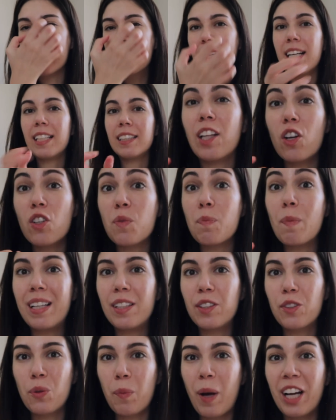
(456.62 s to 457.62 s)
said don't
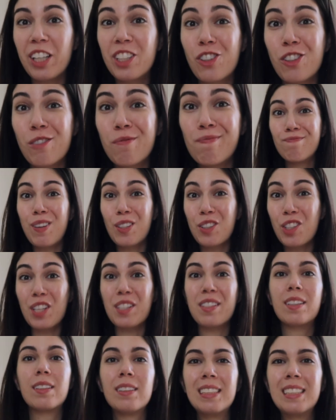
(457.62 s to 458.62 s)
smile too much, but
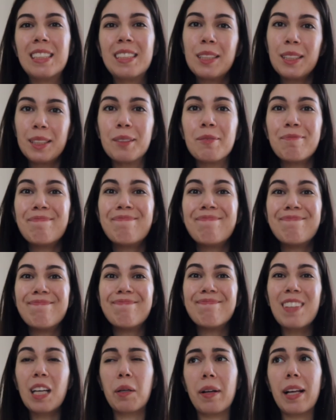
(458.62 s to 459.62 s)
just,
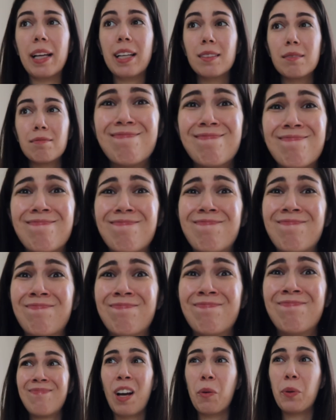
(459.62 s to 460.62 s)
and I'm
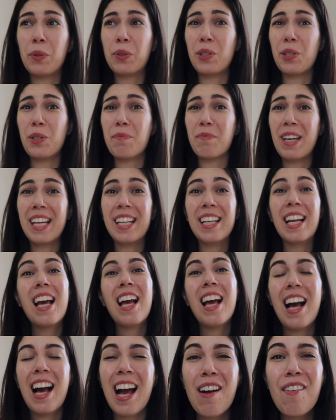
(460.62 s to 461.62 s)
like, what do you mean?
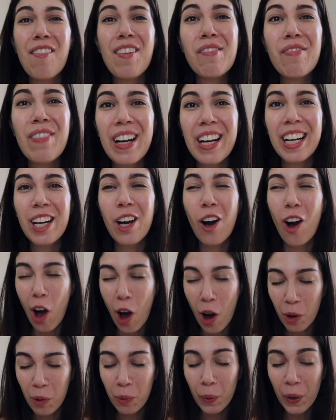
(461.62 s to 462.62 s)
I have a very
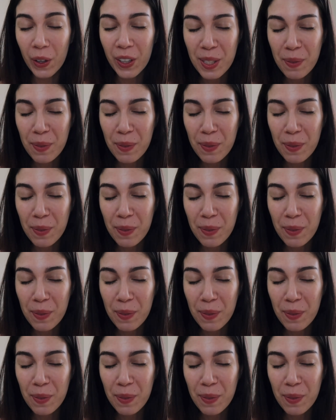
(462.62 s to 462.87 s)
awkward